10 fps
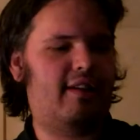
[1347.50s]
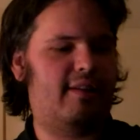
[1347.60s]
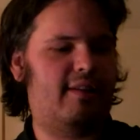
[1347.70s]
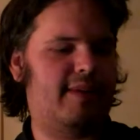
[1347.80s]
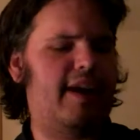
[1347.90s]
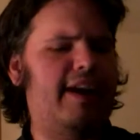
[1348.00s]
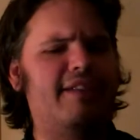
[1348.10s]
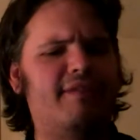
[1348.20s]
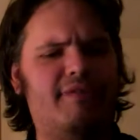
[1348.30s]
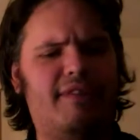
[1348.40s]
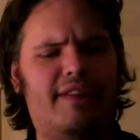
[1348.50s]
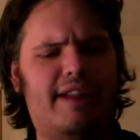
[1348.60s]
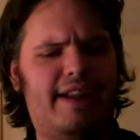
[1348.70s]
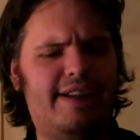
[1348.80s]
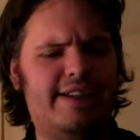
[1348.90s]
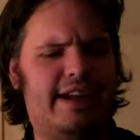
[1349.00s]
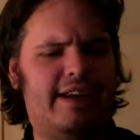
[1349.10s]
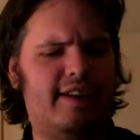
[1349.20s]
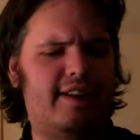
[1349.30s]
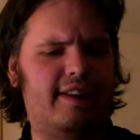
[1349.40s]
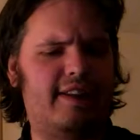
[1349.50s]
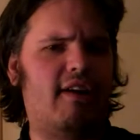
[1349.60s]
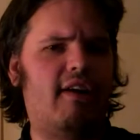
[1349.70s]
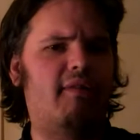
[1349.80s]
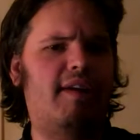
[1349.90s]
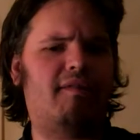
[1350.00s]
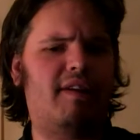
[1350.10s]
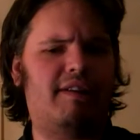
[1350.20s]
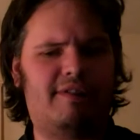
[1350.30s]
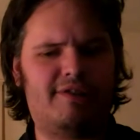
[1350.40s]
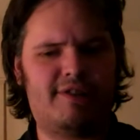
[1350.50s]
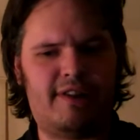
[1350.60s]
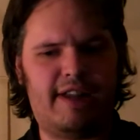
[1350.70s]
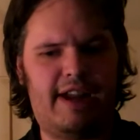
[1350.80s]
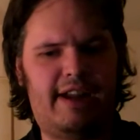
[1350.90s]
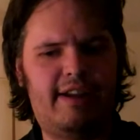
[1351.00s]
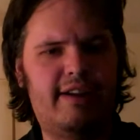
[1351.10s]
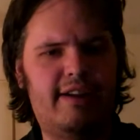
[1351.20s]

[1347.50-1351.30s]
all army. I guess technically they're all White Walkers, aren't they?